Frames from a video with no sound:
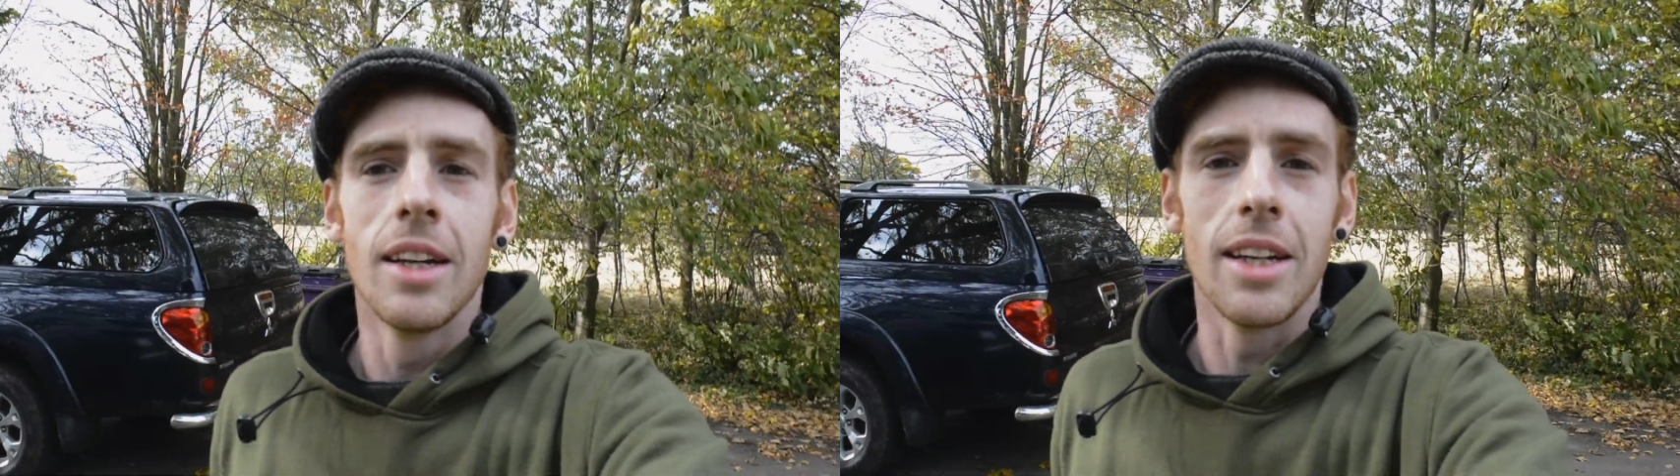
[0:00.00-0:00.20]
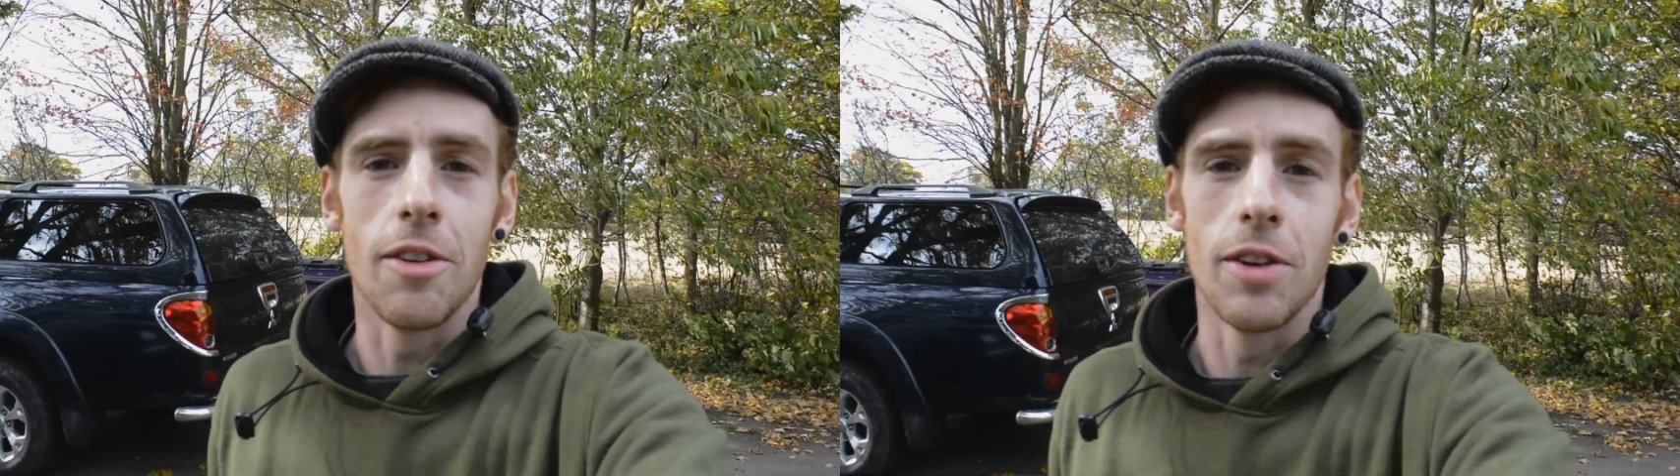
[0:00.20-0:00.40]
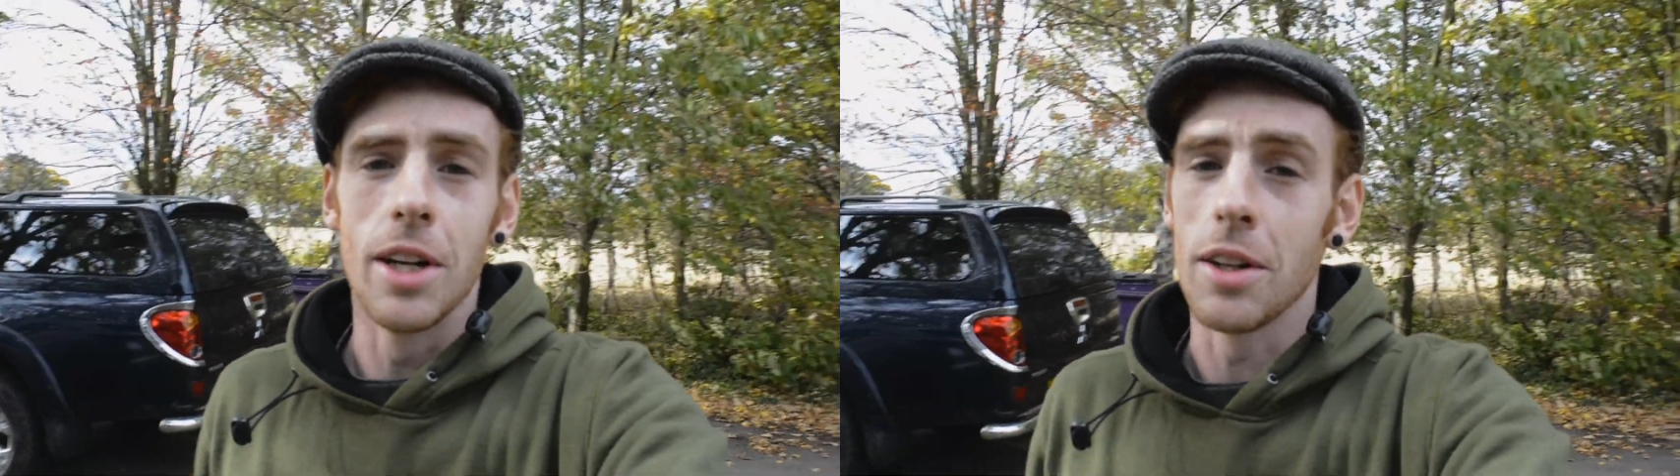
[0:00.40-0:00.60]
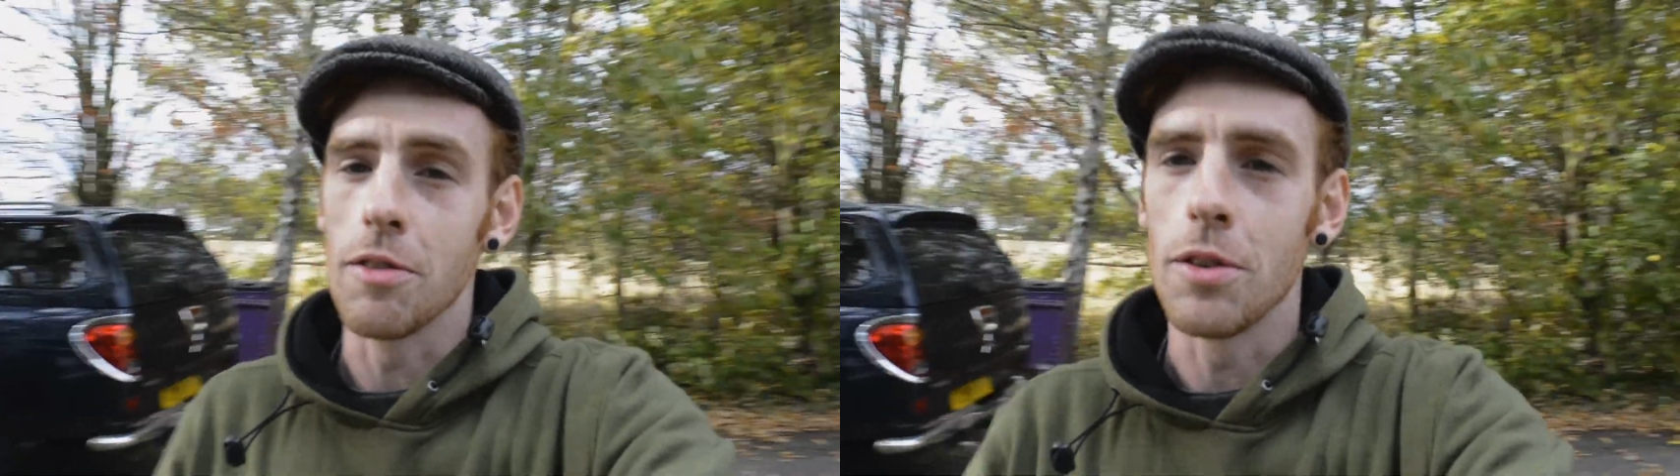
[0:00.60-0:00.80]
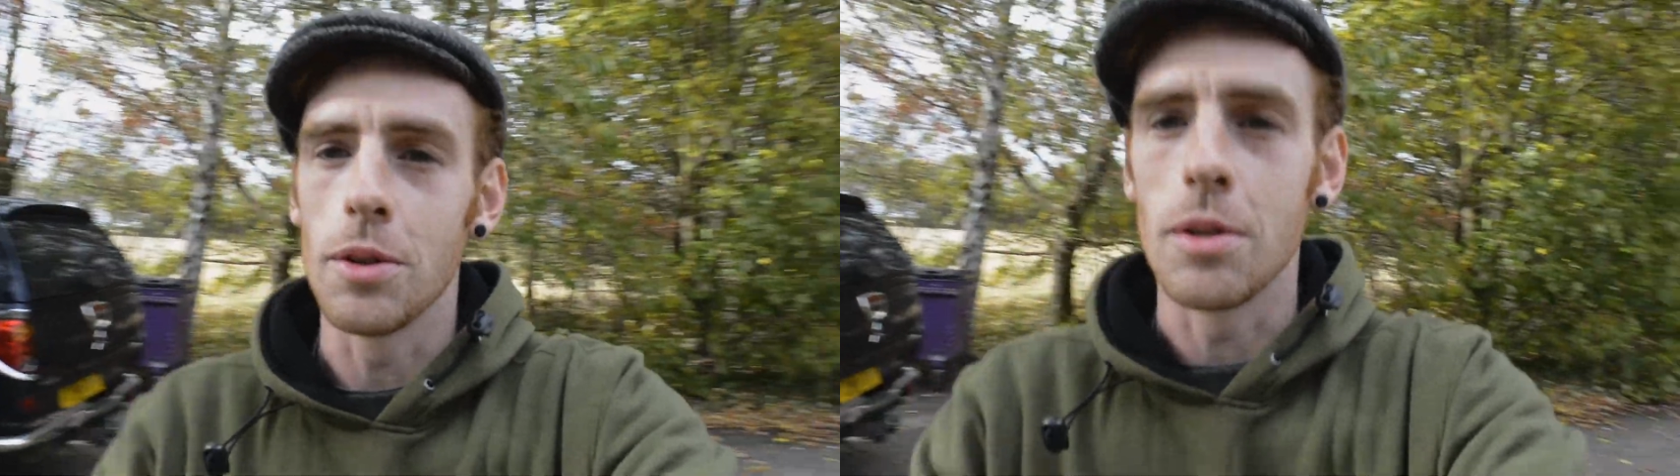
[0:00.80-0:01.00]
Yeah, really
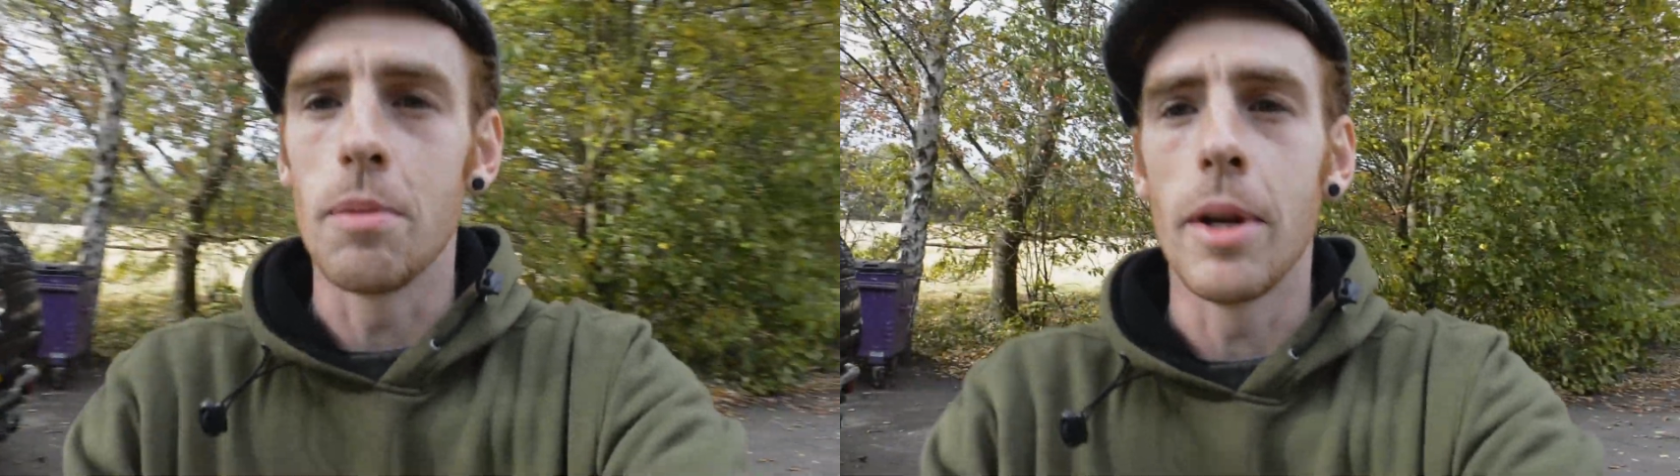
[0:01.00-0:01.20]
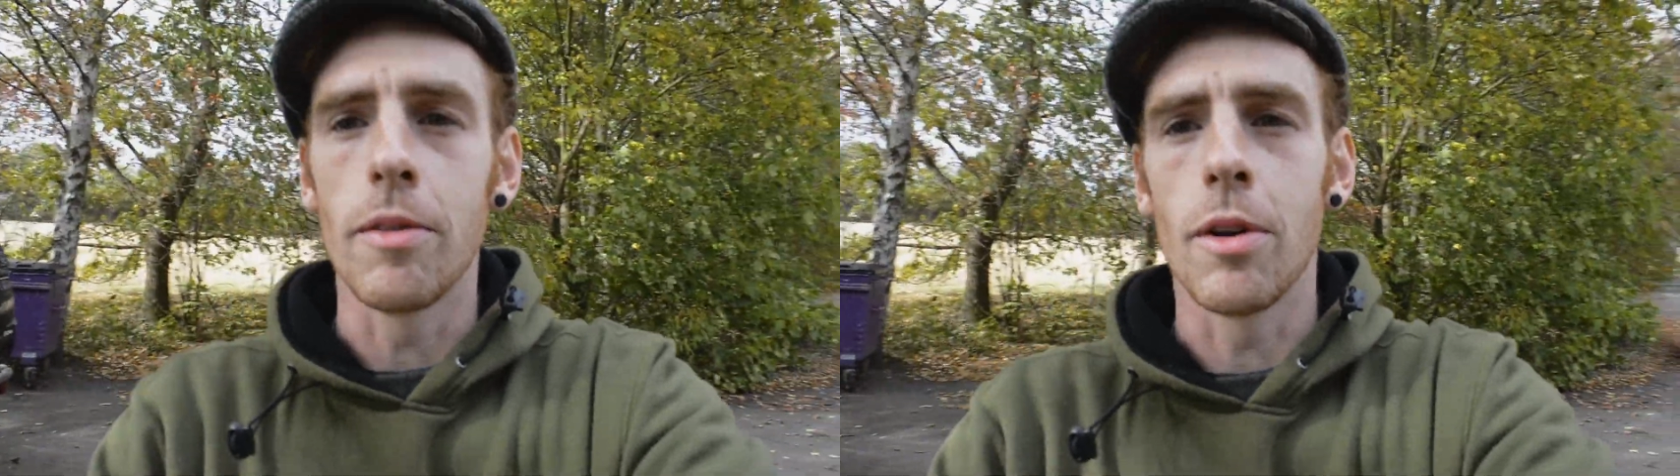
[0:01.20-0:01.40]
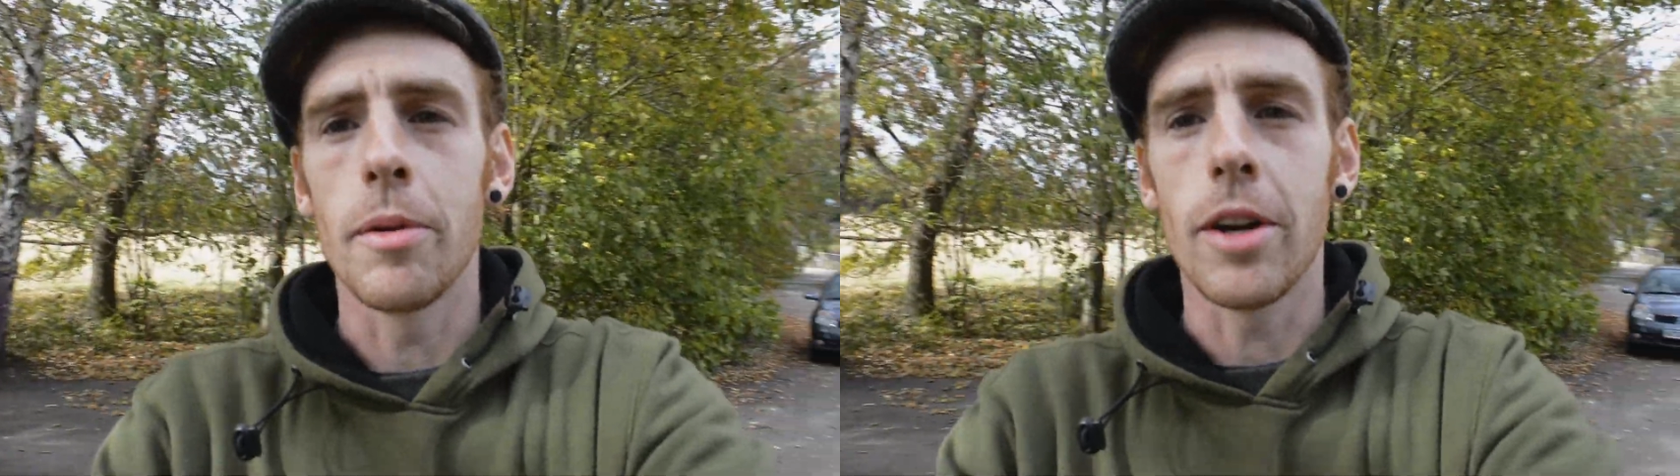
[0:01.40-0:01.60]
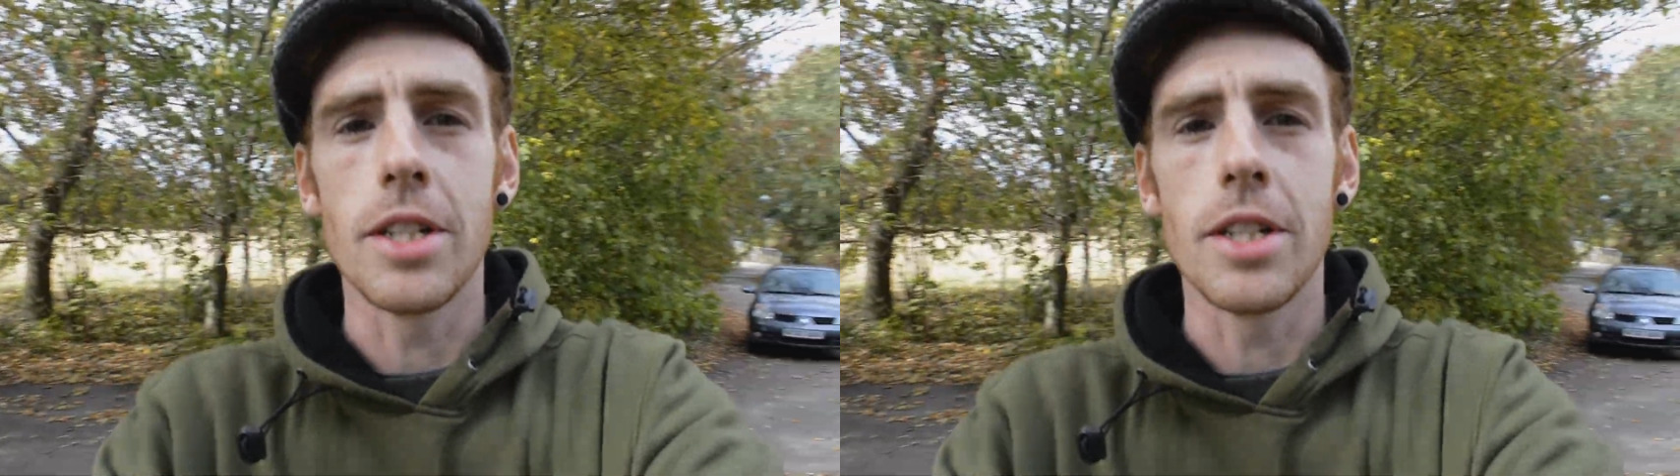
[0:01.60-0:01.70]
looking forward to it. Me and Rob are